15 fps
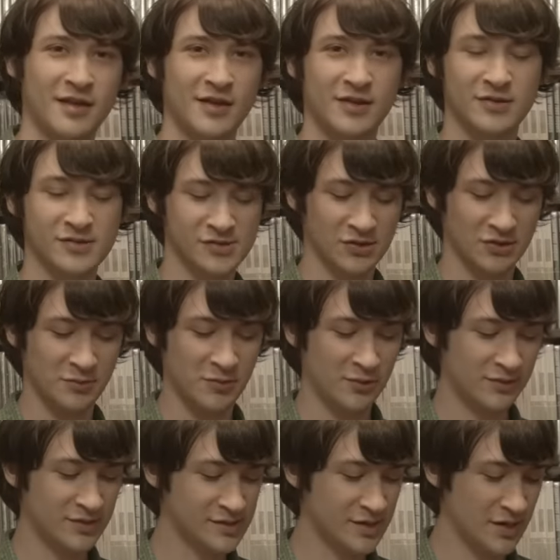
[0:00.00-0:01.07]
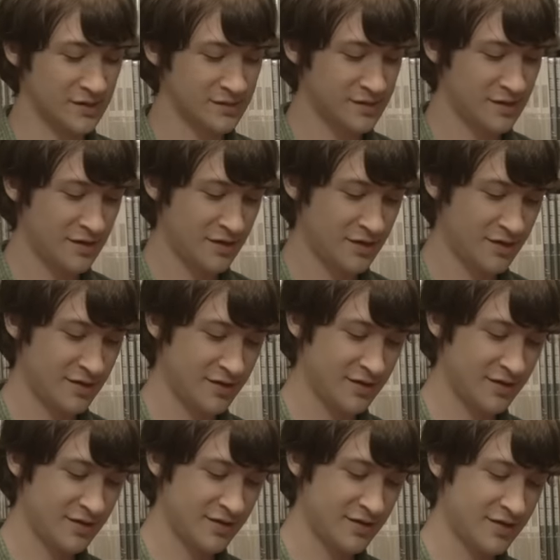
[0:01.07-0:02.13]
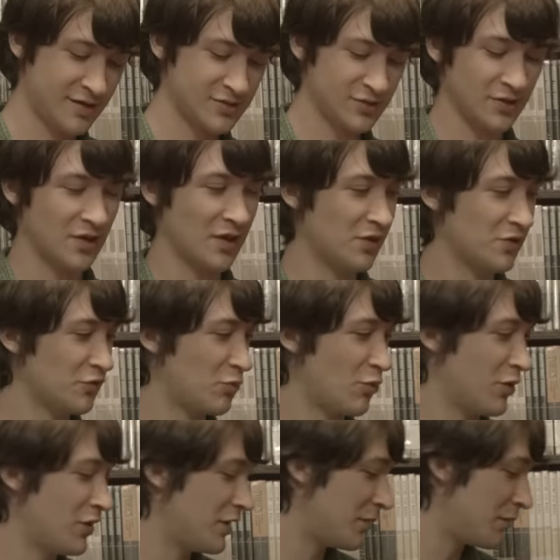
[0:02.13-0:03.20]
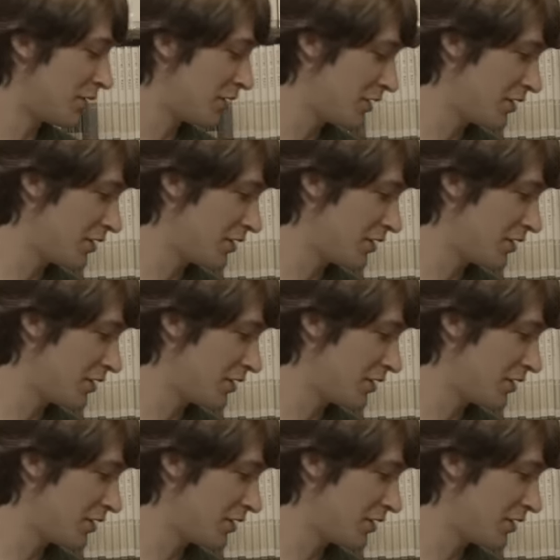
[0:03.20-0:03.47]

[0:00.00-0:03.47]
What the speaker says: he just looked at me with disgust. So I think I disappointed him.